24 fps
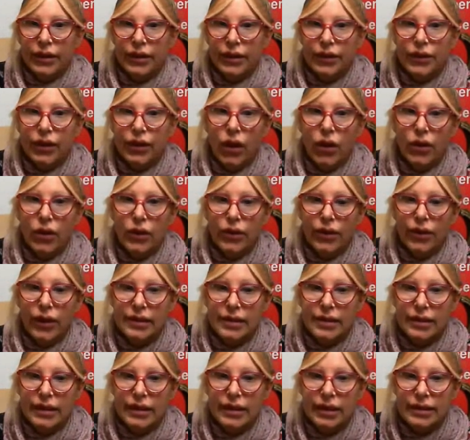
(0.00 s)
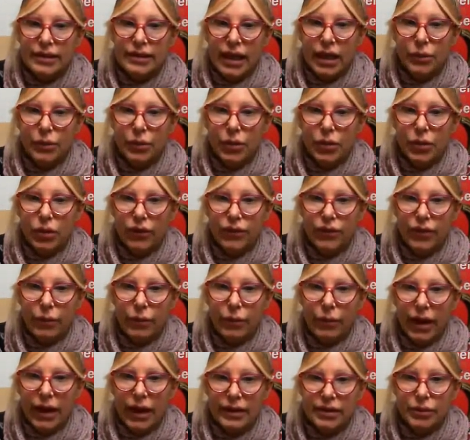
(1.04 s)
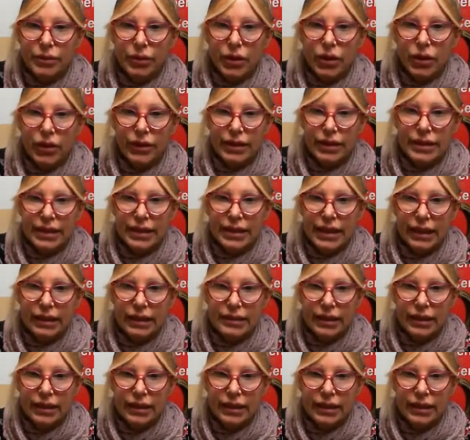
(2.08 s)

So that's an example of the past perfect tense.